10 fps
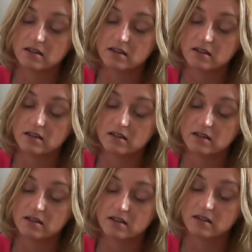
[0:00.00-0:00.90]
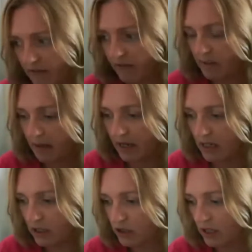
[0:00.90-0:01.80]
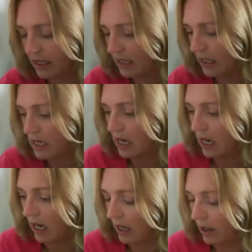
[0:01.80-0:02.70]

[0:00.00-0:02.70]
That's very important to get that feedback initially.